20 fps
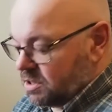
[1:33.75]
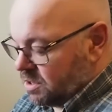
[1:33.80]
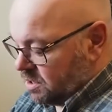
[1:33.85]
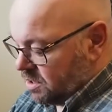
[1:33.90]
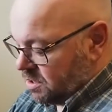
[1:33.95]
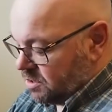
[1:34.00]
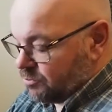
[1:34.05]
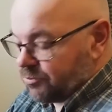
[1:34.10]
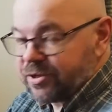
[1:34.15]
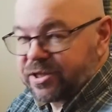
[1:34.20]

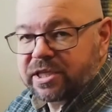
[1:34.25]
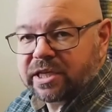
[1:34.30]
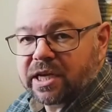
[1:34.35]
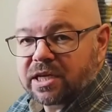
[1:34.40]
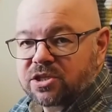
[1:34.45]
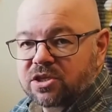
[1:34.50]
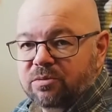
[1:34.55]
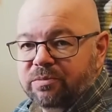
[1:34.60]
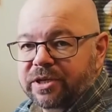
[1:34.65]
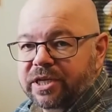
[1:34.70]
Just
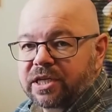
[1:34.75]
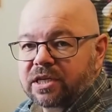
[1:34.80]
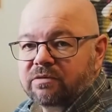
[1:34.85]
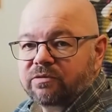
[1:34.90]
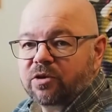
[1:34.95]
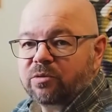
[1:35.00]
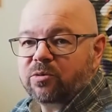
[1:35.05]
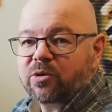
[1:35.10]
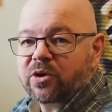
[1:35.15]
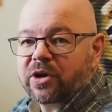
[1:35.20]
reschedule meeting
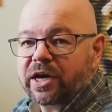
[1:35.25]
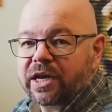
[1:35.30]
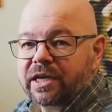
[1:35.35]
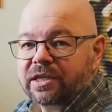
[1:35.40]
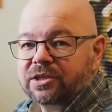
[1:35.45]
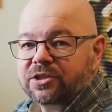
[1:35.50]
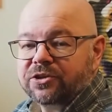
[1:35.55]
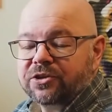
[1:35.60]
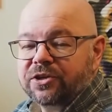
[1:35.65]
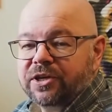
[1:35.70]
from your
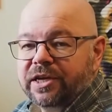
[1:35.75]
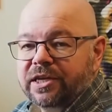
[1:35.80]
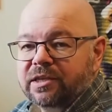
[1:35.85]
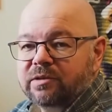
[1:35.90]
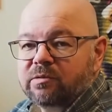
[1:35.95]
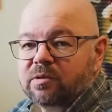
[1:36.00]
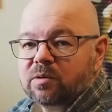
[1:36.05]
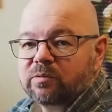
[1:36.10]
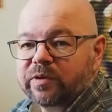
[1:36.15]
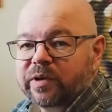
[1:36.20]
calendar and
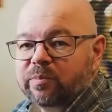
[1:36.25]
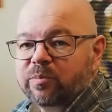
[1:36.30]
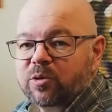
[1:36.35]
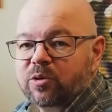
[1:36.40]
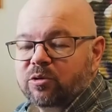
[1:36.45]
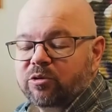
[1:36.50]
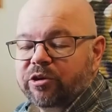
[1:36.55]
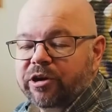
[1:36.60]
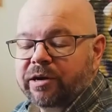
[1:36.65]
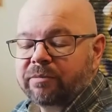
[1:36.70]
you will
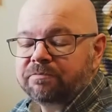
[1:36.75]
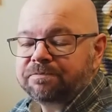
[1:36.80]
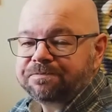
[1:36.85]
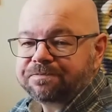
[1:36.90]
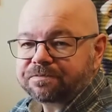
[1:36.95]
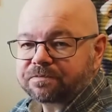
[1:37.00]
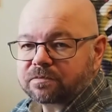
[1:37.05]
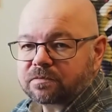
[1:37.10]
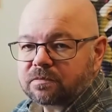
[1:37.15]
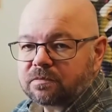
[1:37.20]
reprogram
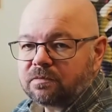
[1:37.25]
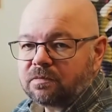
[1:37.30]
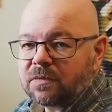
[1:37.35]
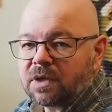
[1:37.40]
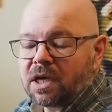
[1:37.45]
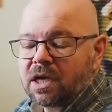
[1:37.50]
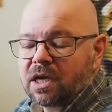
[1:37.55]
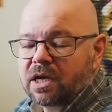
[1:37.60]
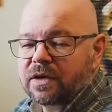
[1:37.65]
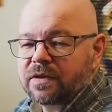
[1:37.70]

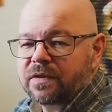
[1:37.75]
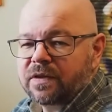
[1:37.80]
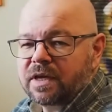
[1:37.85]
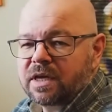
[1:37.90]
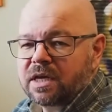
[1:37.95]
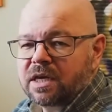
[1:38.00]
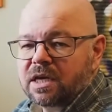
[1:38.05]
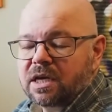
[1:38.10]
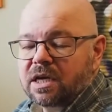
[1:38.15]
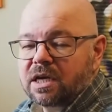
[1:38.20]

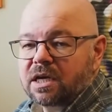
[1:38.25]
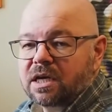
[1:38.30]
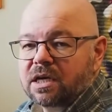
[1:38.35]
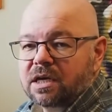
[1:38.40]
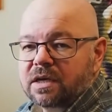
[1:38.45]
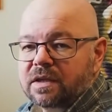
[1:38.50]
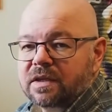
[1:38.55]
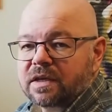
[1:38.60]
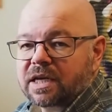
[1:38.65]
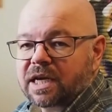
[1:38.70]

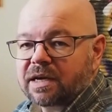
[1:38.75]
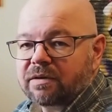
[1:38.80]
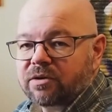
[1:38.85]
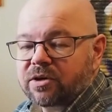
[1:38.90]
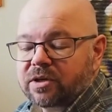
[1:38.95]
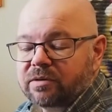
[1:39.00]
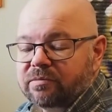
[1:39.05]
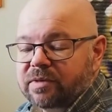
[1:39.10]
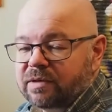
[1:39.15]
the cover.